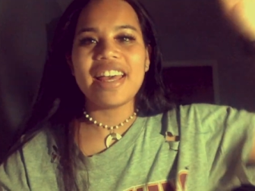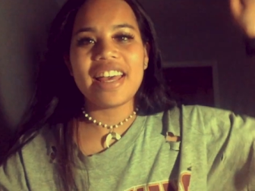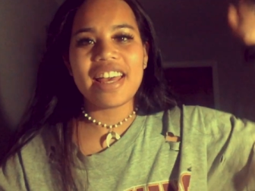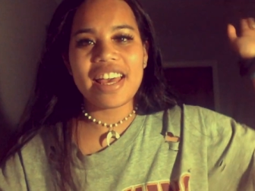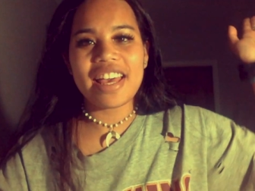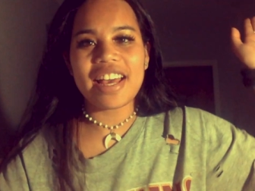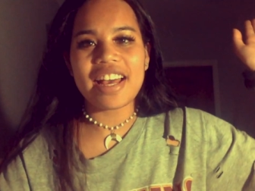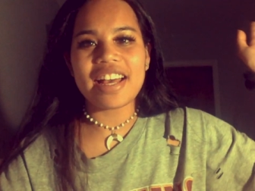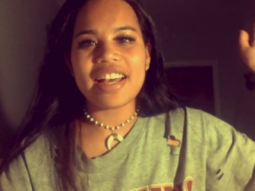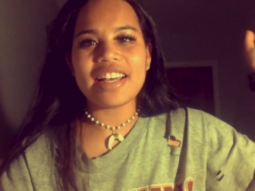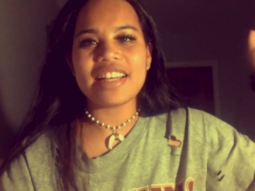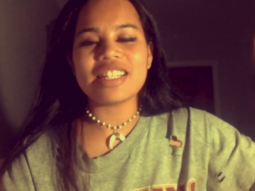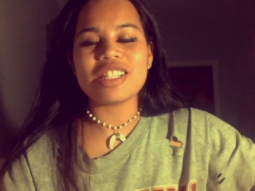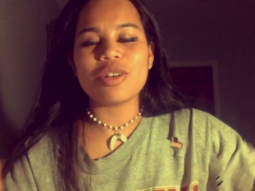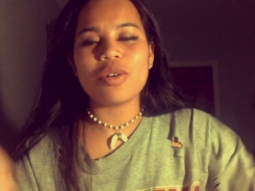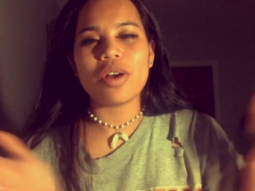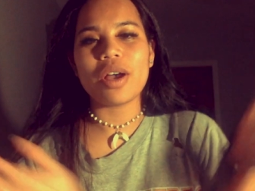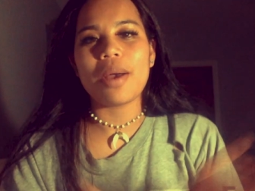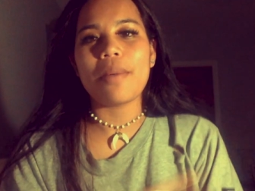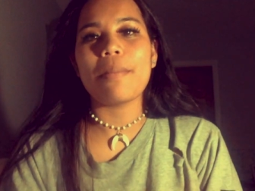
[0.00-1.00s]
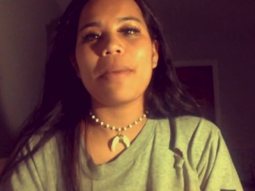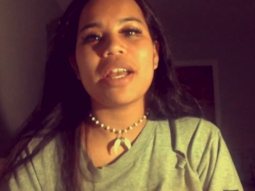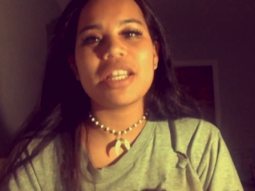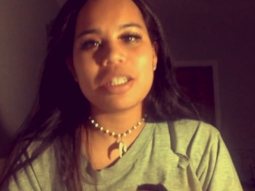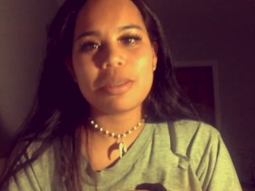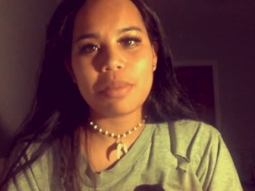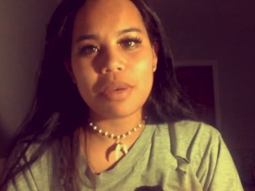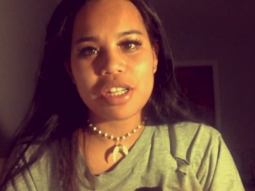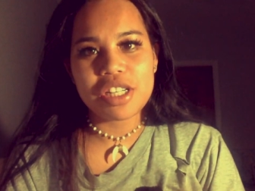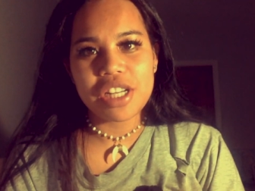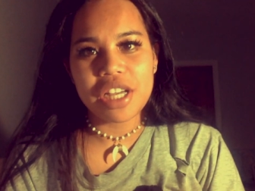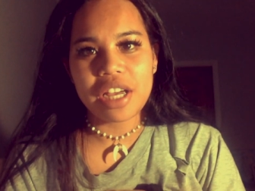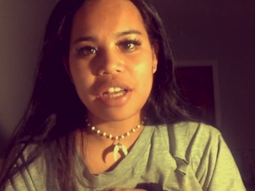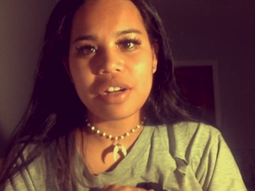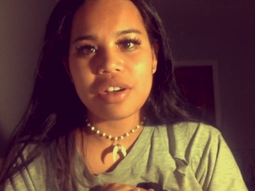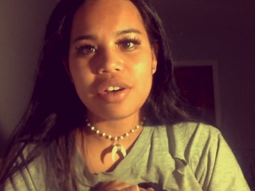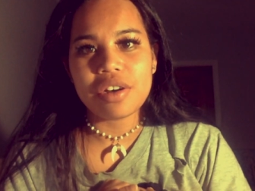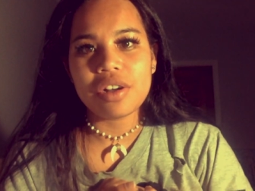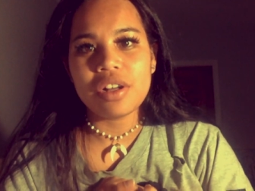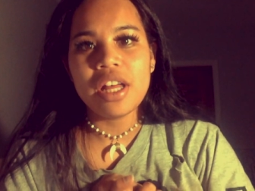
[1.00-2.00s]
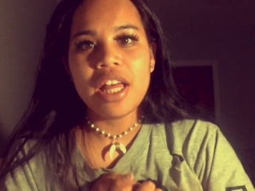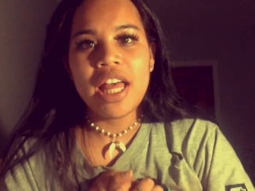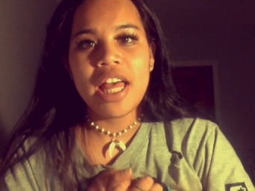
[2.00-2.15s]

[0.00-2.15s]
Hey guys, welcome back to my channel.